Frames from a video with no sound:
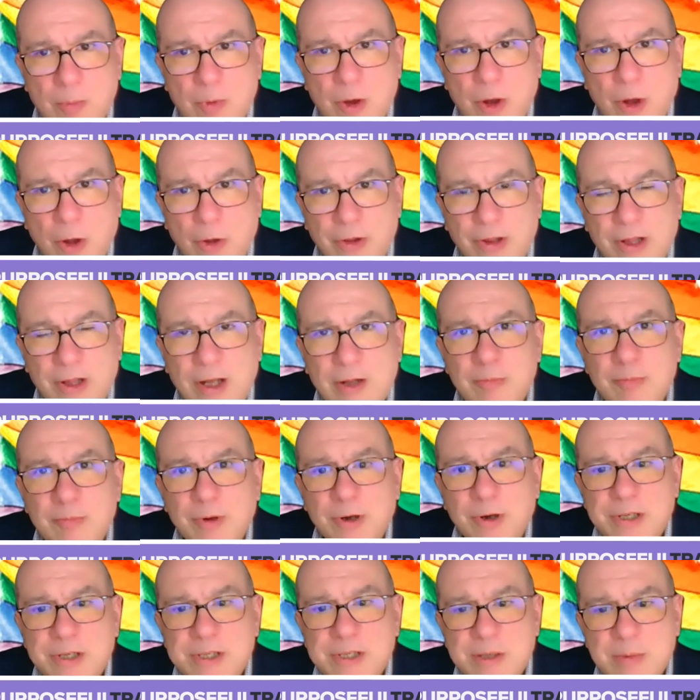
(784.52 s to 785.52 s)
online
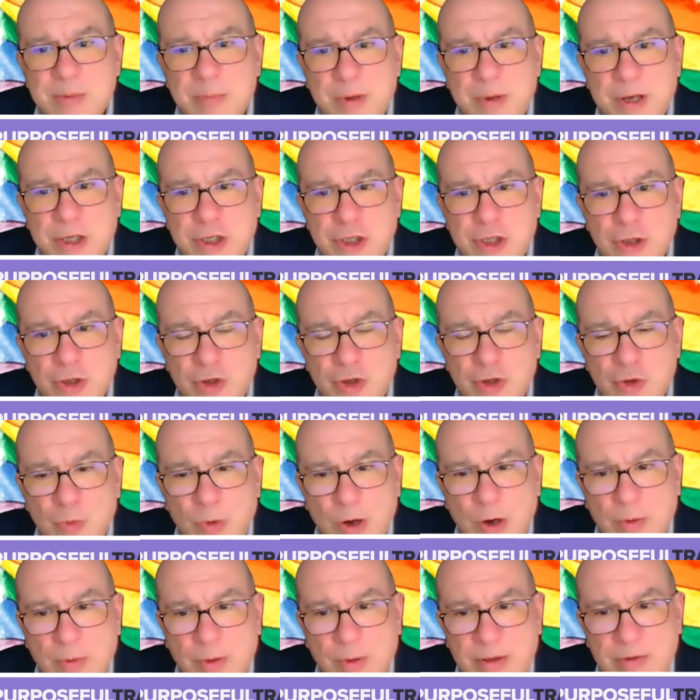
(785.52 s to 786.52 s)
participation to
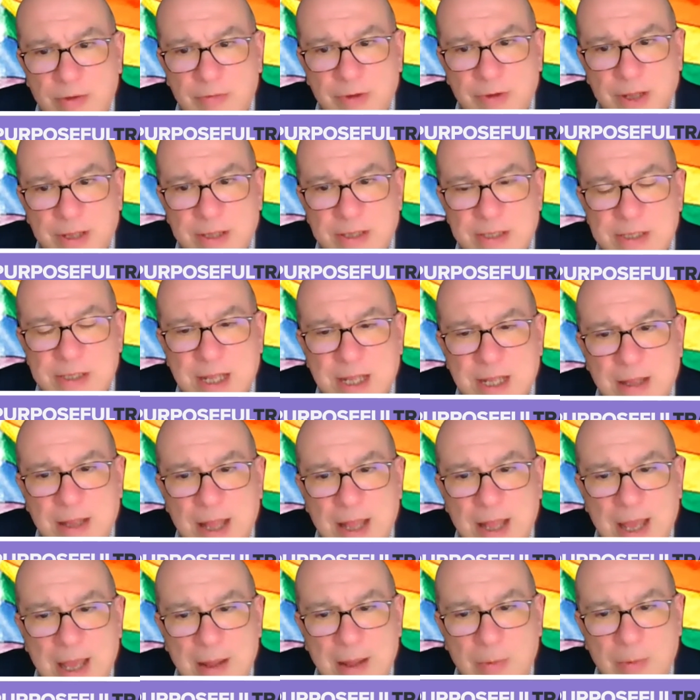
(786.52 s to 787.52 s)
our events
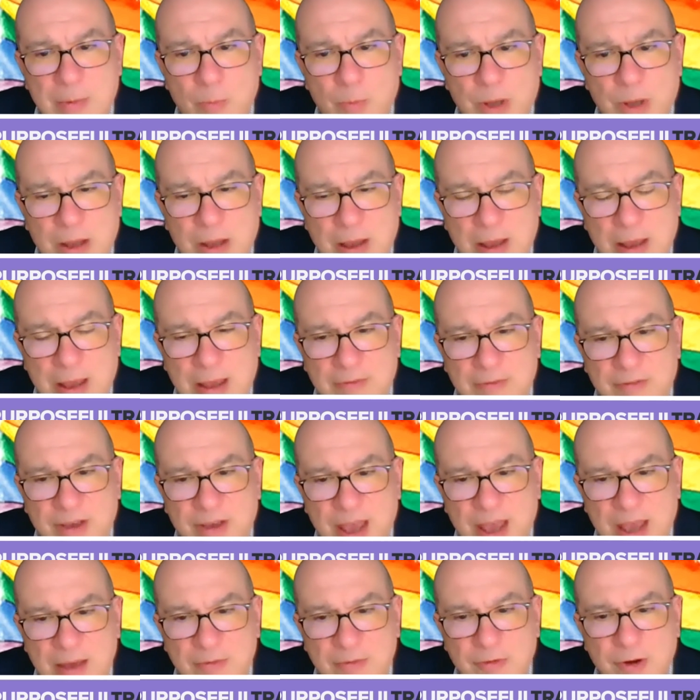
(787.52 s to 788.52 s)
than we have
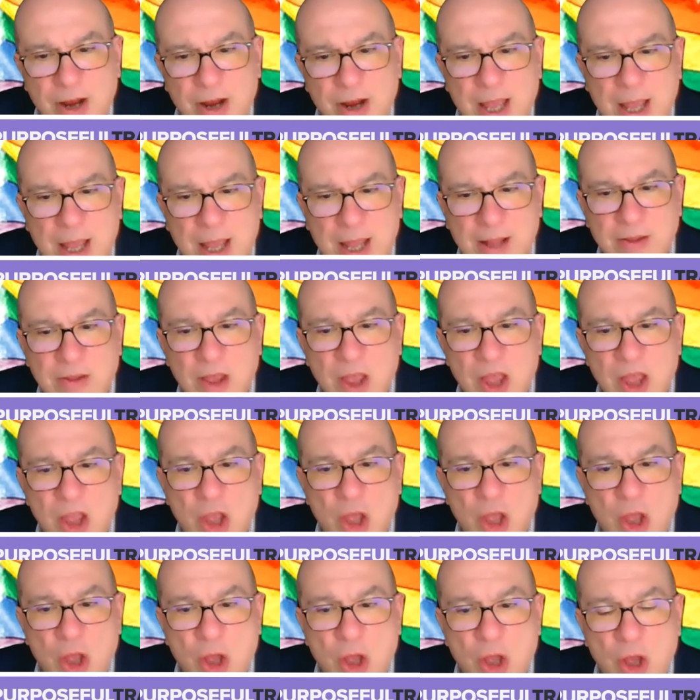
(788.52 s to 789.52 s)
ever had
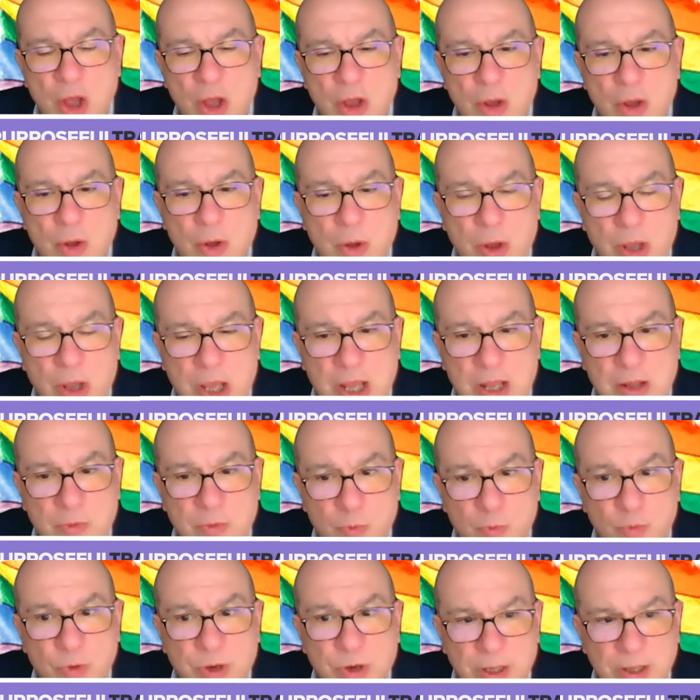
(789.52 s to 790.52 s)

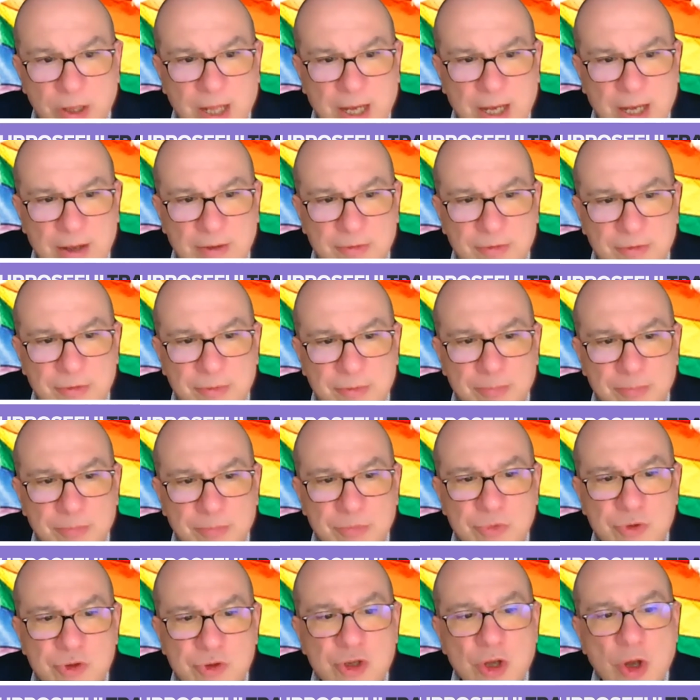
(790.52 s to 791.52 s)
in real life.
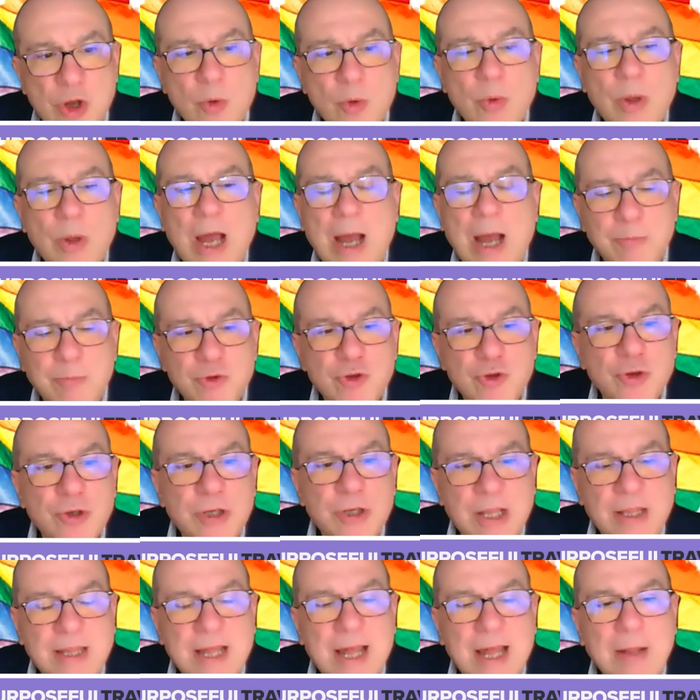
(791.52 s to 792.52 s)
So I'm sure
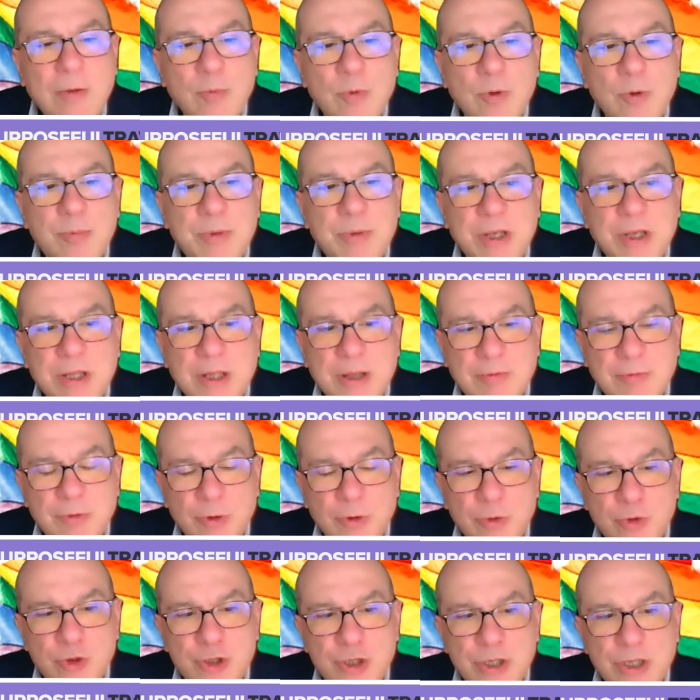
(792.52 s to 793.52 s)
that will be an
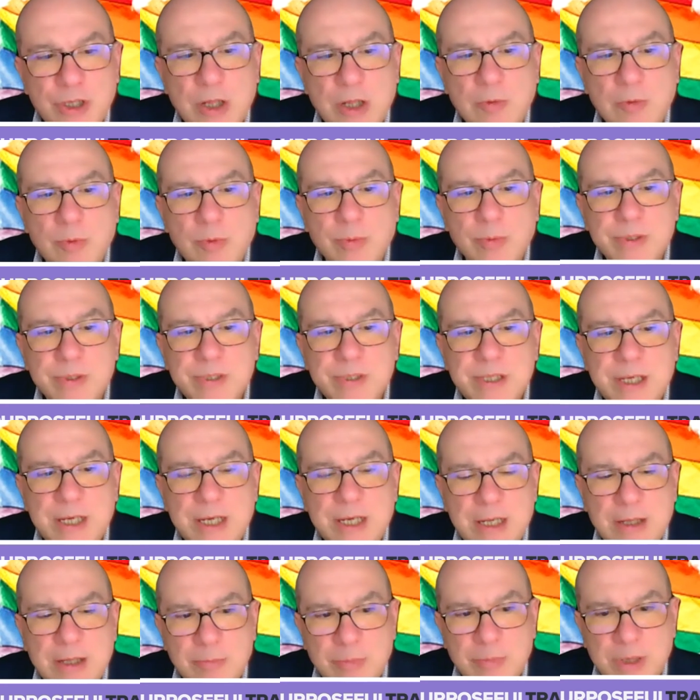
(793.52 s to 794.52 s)
evolution that we will see
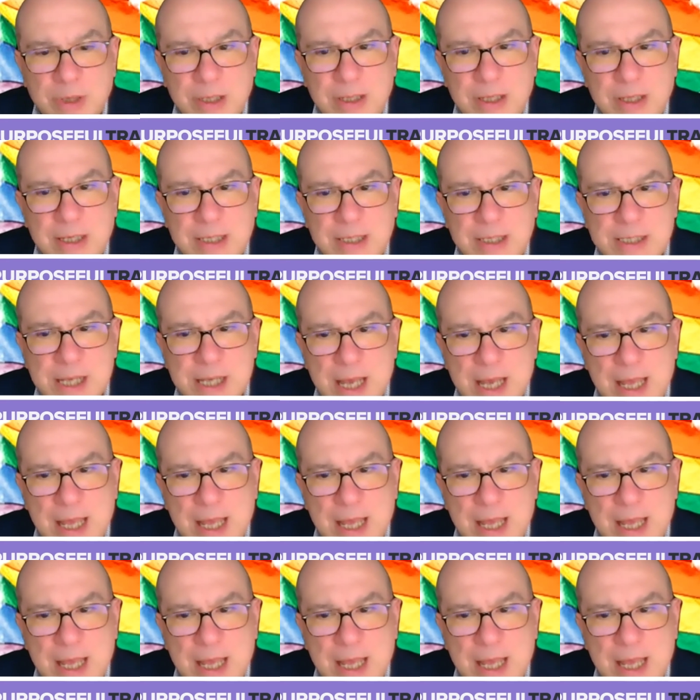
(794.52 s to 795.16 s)
in meetings,